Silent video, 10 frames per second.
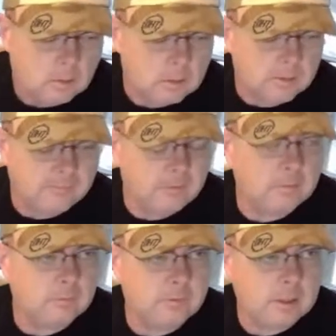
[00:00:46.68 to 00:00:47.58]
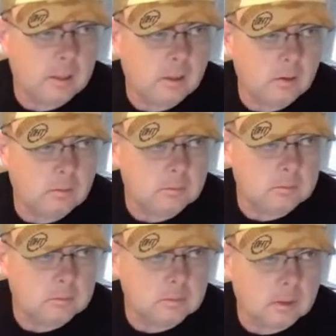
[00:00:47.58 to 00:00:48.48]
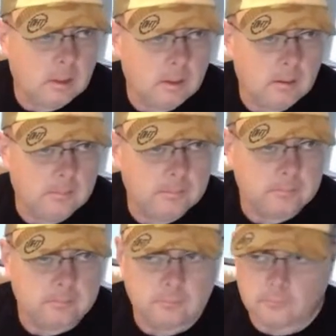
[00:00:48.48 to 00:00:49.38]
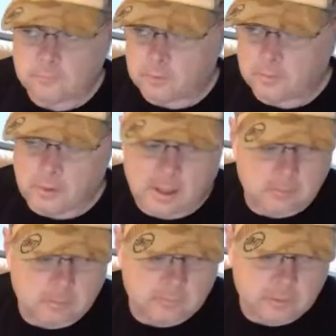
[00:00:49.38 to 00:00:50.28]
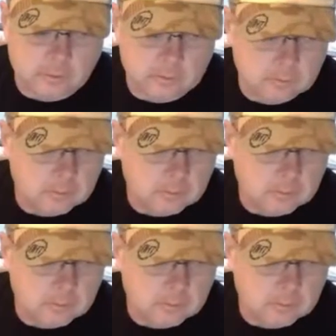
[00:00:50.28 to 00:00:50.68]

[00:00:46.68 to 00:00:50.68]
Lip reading: we're going to film a video for a product review.